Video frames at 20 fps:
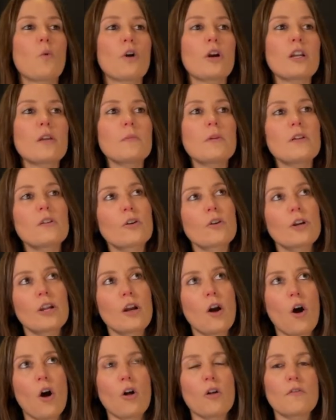We're going to be
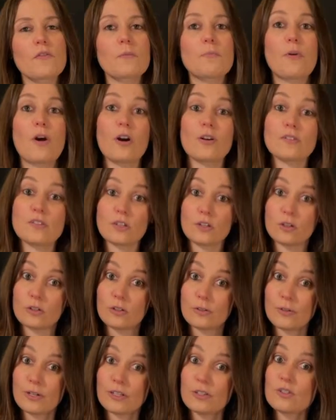learning all of the parts,
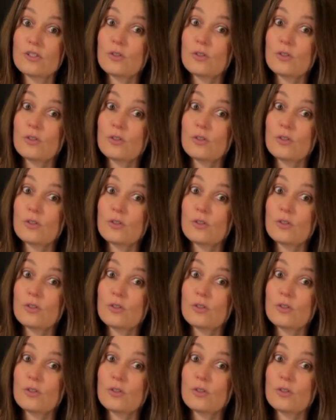including